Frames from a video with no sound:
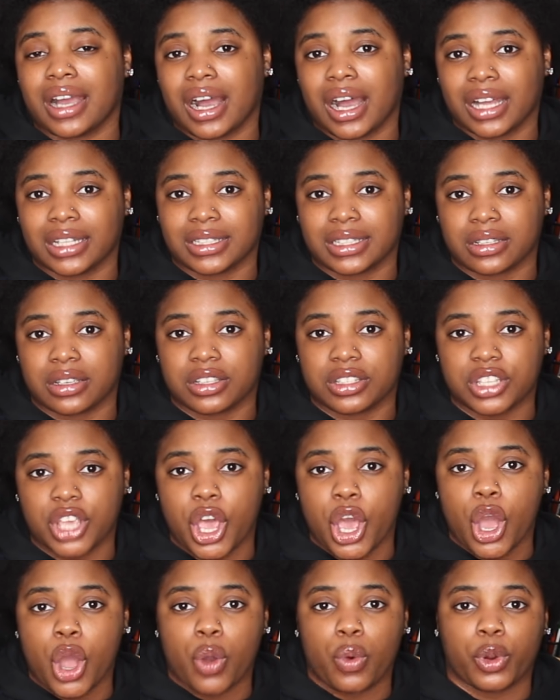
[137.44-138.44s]
contest
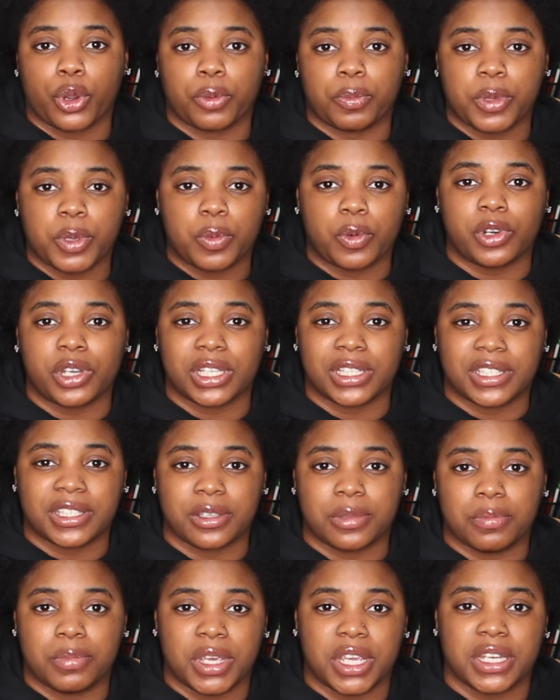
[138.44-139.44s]
where people can
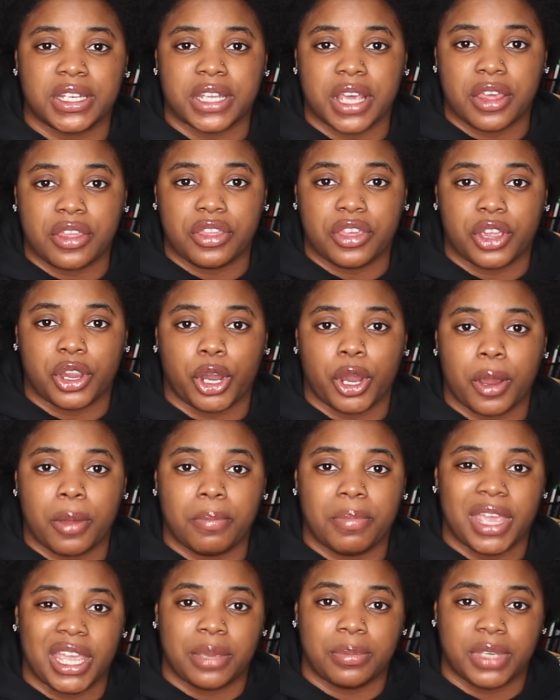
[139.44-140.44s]
submit their
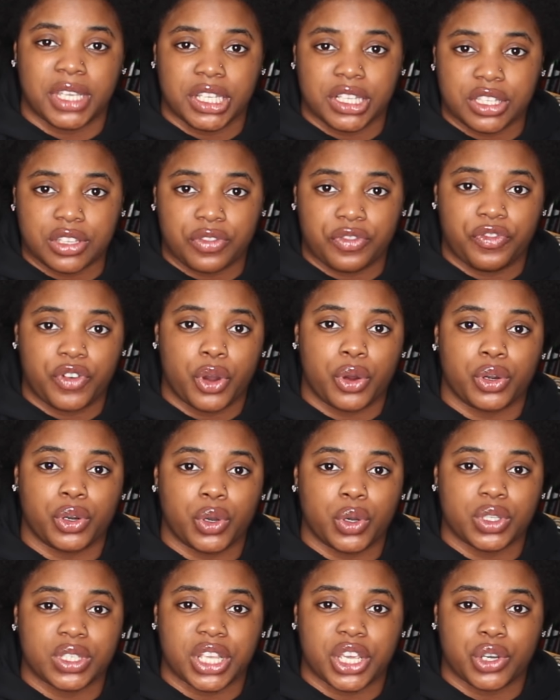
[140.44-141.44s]
baby's
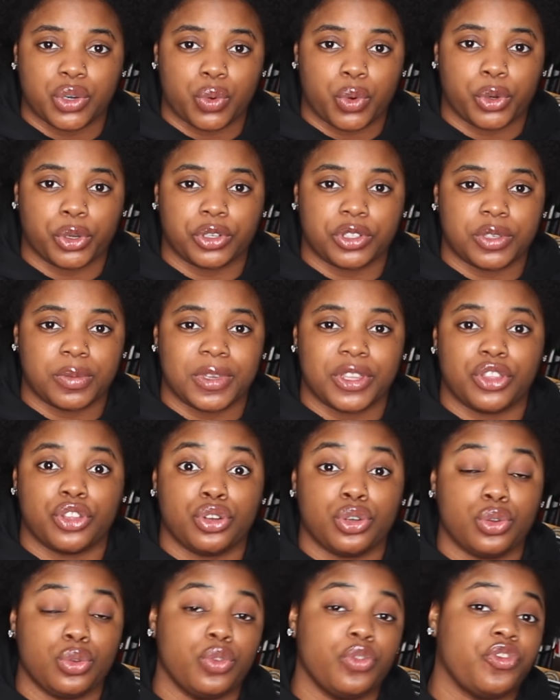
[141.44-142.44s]
photos in order to be
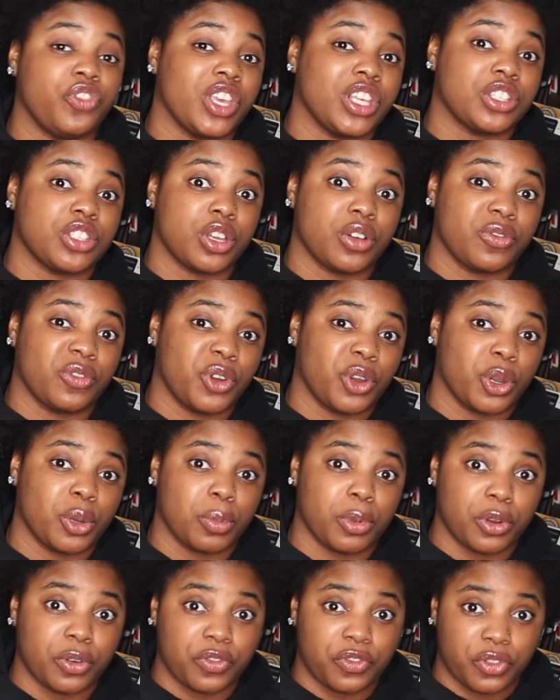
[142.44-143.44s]
the new face of
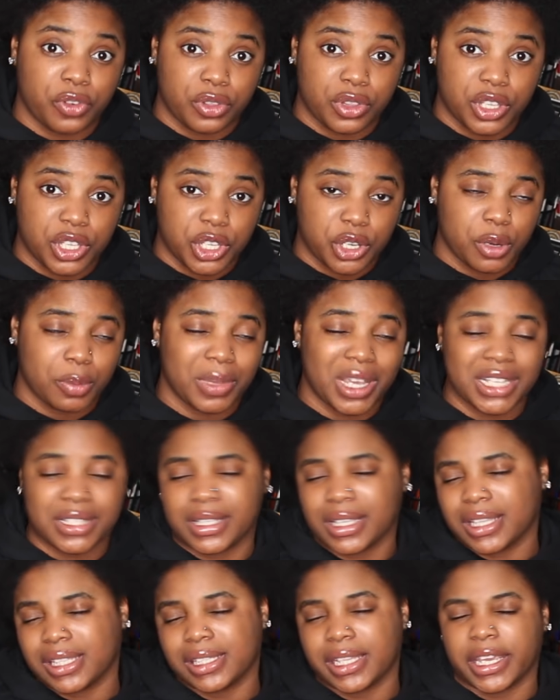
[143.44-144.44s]
Gerber for the year.
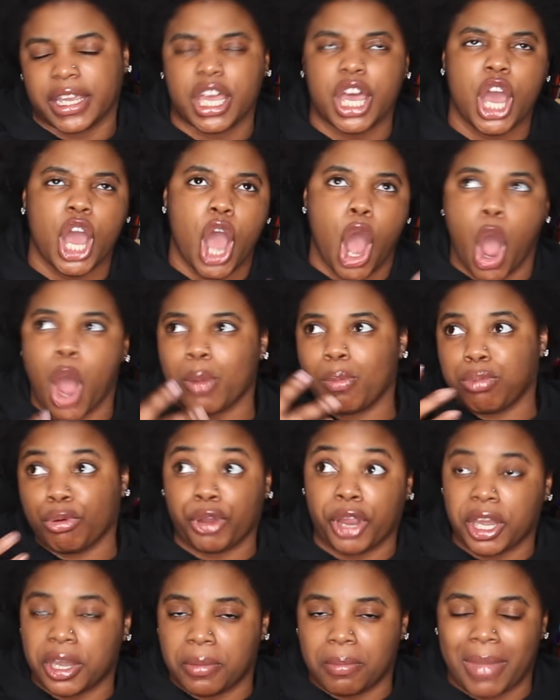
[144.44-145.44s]
Basically like a
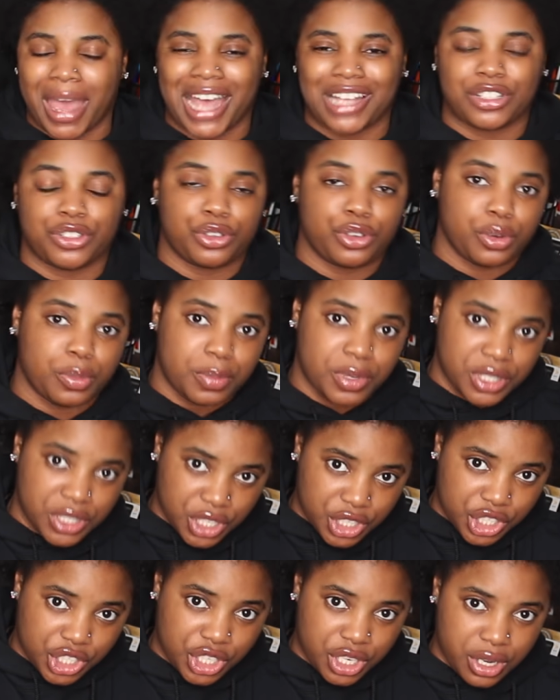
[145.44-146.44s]
brand ambassador
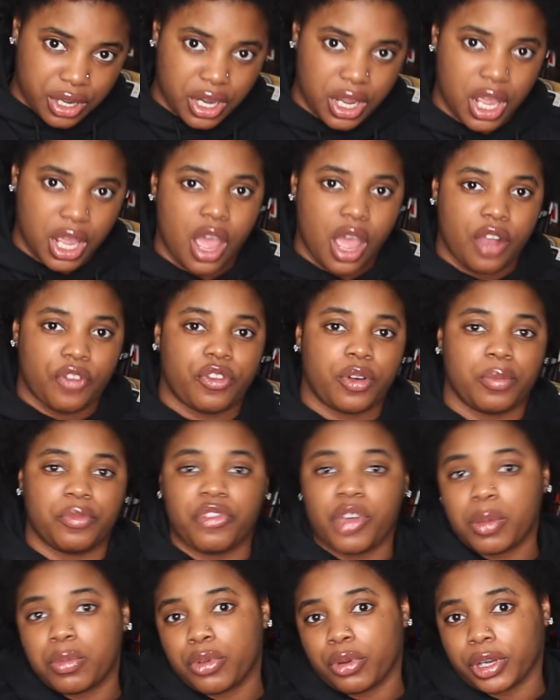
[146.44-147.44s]
position. From
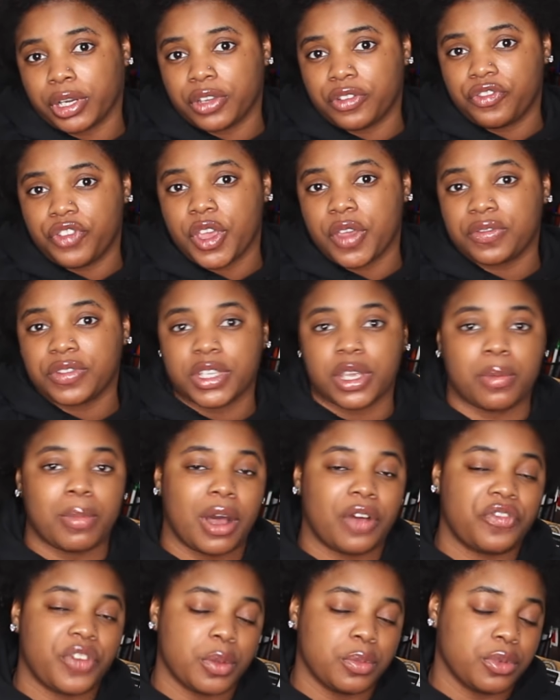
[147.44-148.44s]
February 5th to
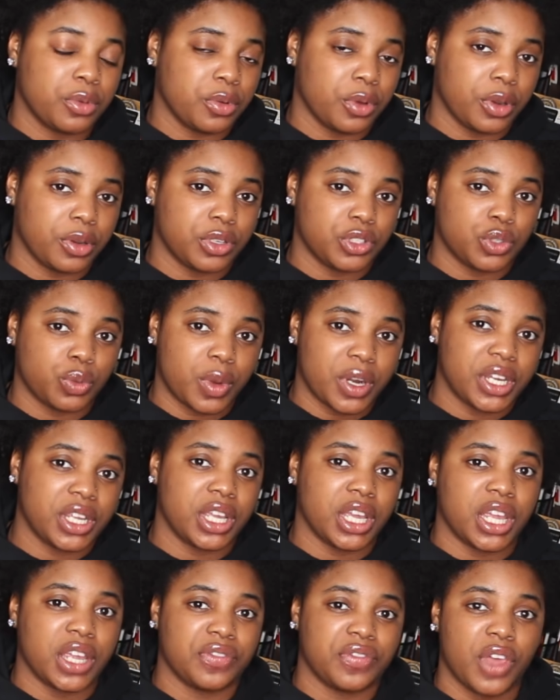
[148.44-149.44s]
about February
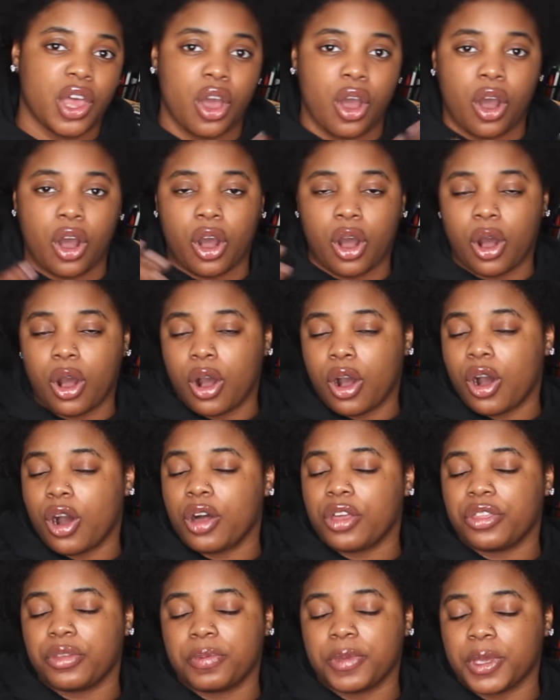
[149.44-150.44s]
28th,
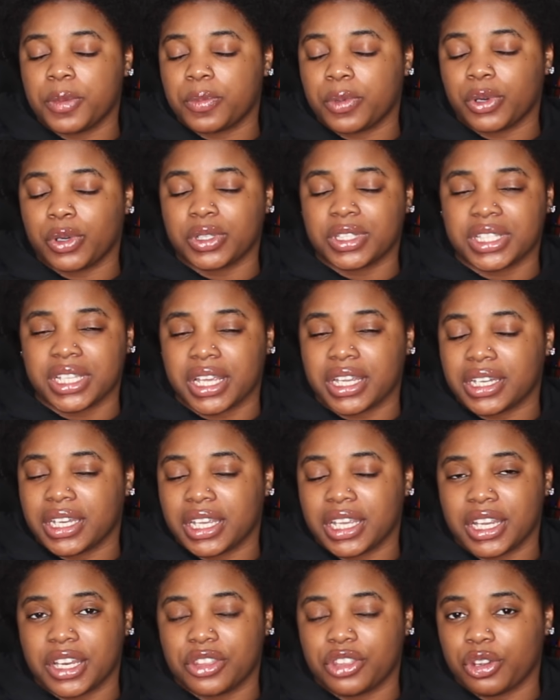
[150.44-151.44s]
all the people send
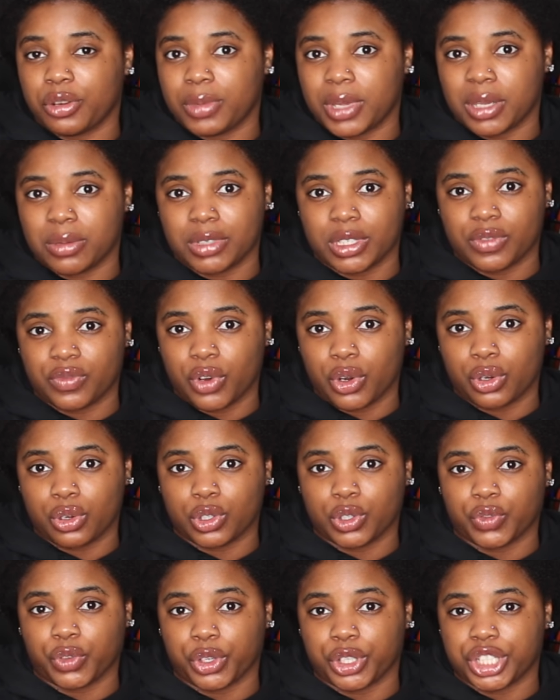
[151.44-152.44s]
in their baby's
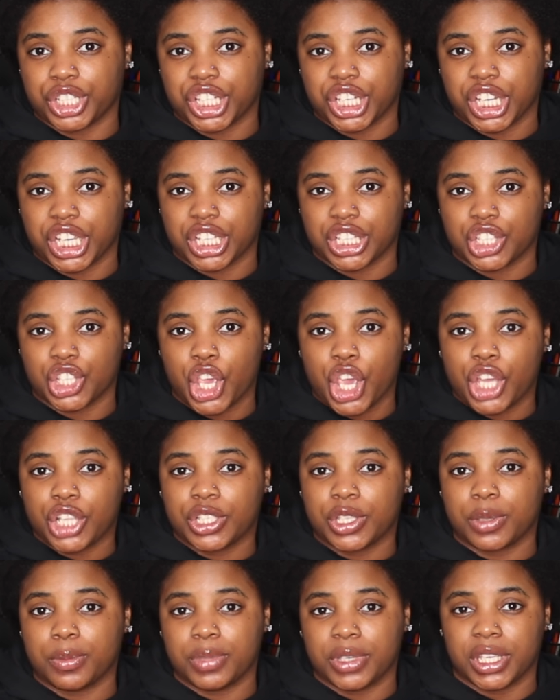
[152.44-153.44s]
photos for a chance
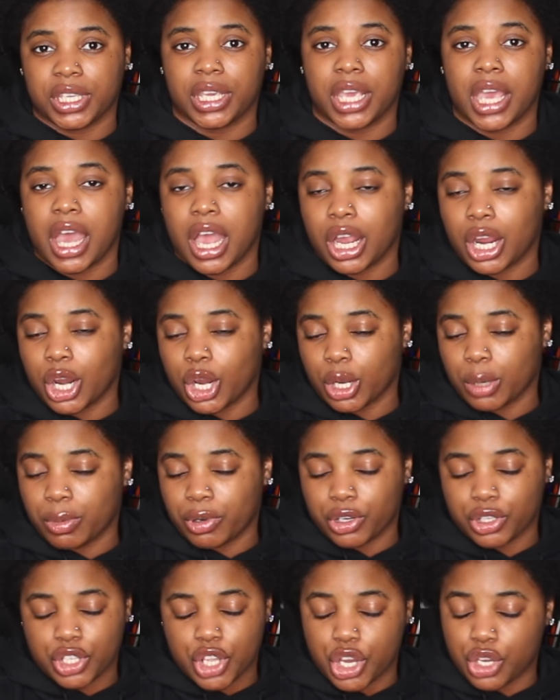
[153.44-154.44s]
to be
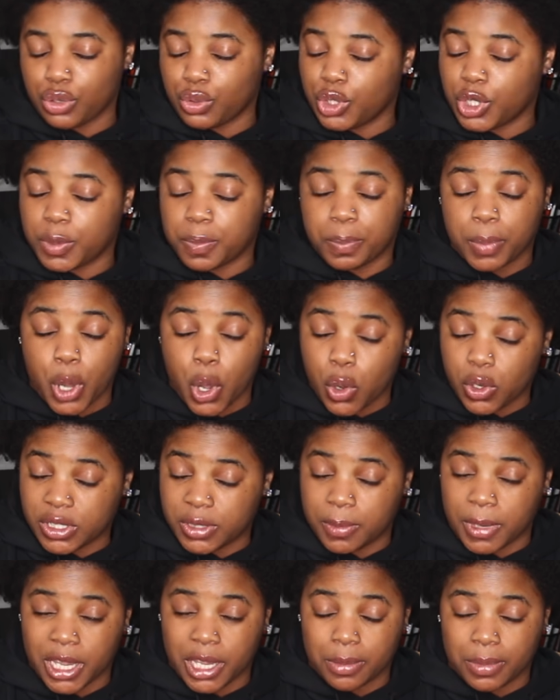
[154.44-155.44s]
Gerber's new
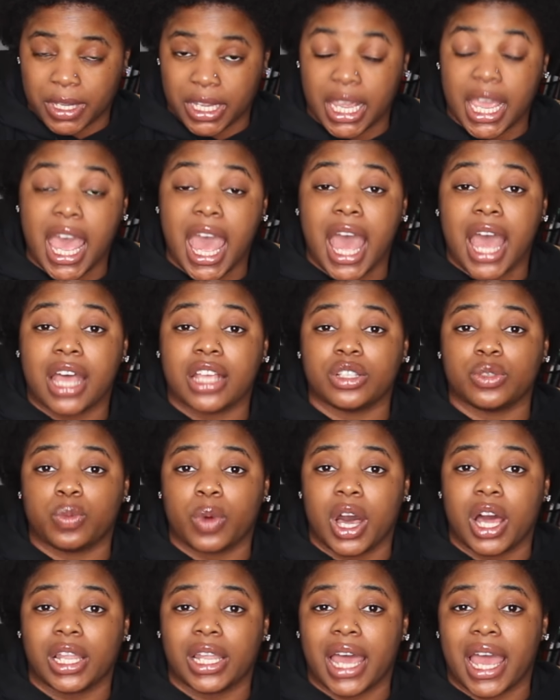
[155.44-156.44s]
spokesbaby, as
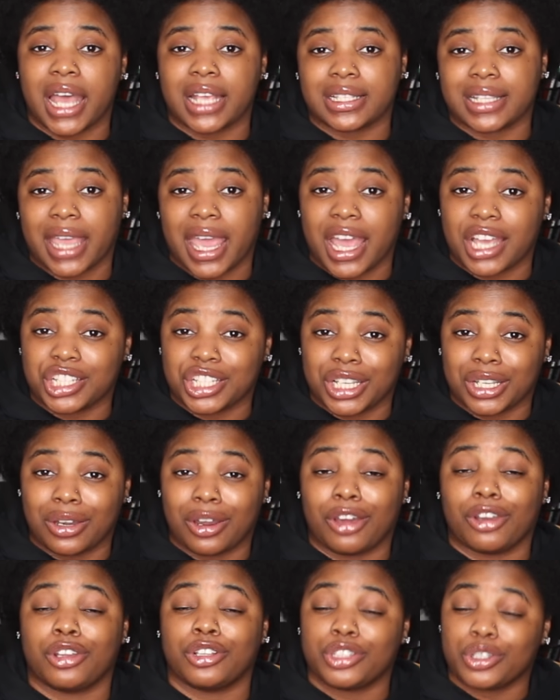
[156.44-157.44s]
well as cash in
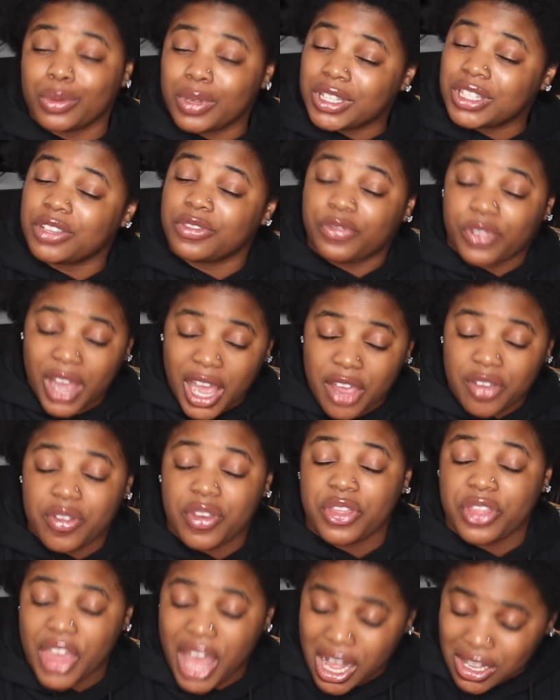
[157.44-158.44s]
on a
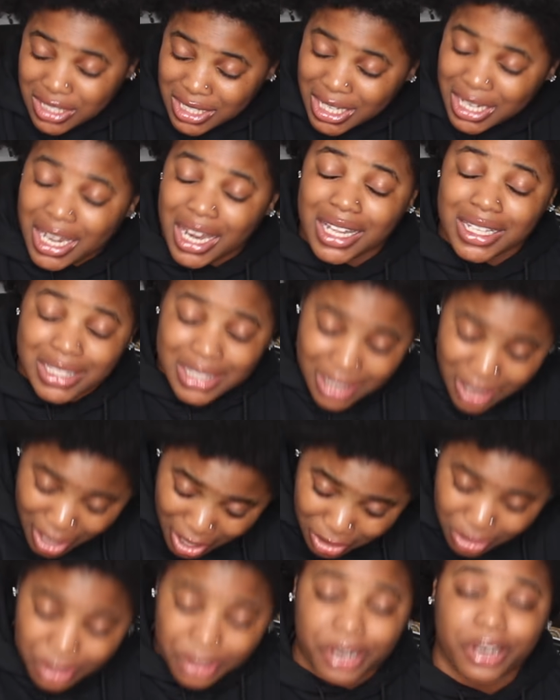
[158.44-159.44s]

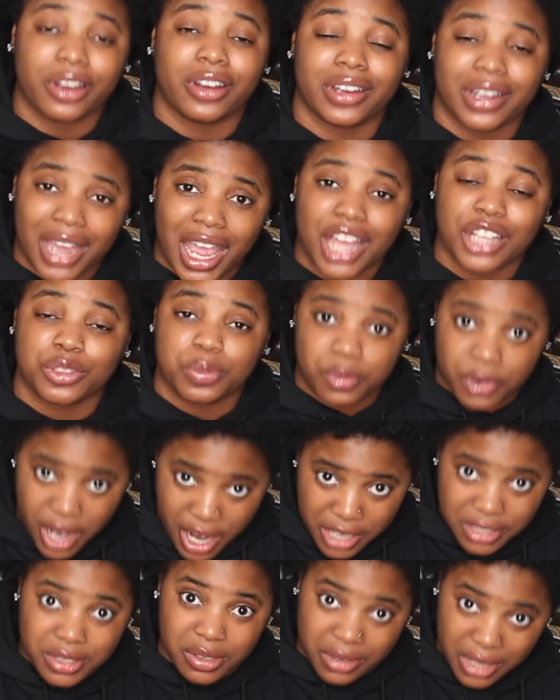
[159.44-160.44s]
$25,000 cash
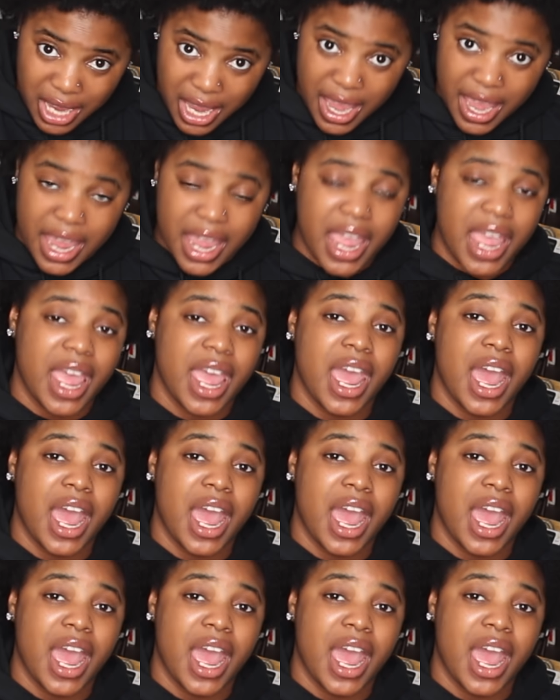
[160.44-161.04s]
prize, okay?